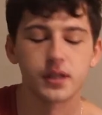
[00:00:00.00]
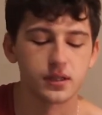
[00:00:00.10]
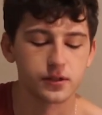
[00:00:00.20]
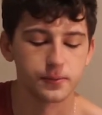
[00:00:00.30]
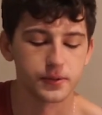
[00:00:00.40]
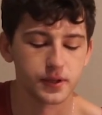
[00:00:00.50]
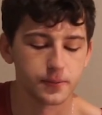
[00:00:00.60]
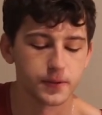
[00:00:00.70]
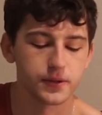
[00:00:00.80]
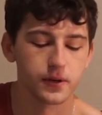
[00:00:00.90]
super
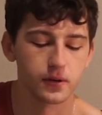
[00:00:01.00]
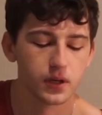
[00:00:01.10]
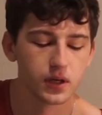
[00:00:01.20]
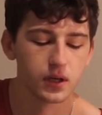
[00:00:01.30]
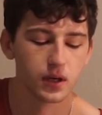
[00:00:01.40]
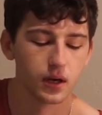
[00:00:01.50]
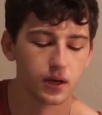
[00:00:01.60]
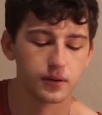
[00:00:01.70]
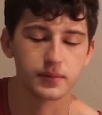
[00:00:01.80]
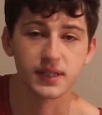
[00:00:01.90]
simple. So
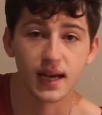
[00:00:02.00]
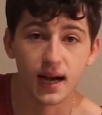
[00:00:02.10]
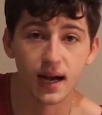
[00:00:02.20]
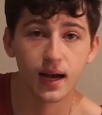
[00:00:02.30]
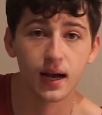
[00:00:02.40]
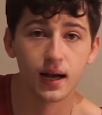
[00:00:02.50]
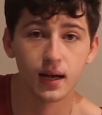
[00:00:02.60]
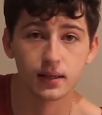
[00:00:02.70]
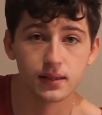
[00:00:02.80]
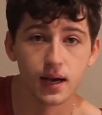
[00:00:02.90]

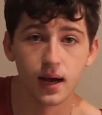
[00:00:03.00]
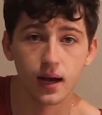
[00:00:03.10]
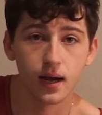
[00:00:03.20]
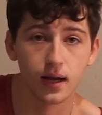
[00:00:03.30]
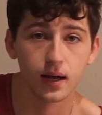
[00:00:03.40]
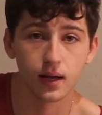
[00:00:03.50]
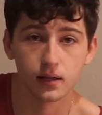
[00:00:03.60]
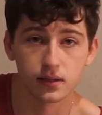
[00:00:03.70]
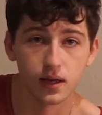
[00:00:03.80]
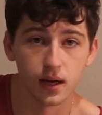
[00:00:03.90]
da da
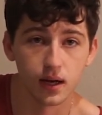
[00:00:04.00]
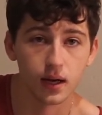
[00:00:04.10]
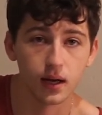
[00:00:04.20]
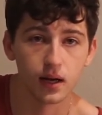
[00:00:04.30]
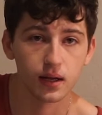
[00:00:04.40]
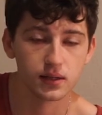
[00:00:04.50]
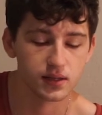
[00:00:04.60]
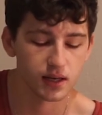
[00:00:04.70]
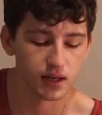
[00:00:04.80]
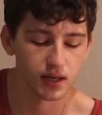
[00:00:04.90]
da
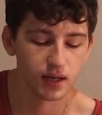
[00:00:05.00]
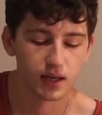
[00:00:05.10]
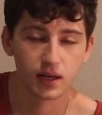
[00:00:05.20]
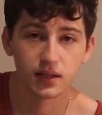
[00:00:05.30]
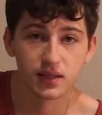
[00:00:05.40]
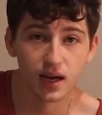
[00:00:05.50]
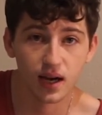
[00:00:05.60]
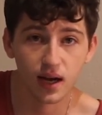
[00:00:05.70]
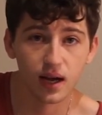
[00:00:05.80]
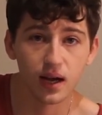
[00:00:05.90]
da da
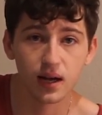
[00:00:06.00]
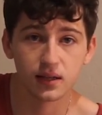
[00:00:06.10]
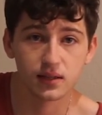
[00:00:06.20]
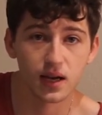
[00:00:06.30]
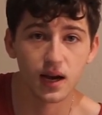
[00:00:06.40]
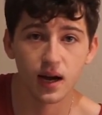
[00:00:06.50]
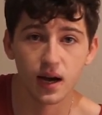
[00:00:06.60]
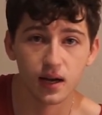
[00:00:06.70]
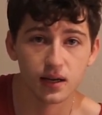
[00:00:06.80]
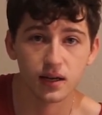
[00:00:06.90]
da
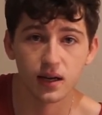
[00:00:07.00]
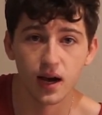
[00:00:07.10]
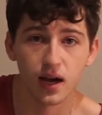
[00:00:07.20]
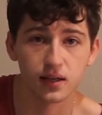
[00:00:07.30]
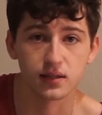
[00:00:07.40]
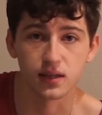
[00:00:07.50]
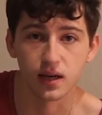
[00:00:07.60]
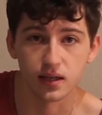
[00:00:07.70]
da da,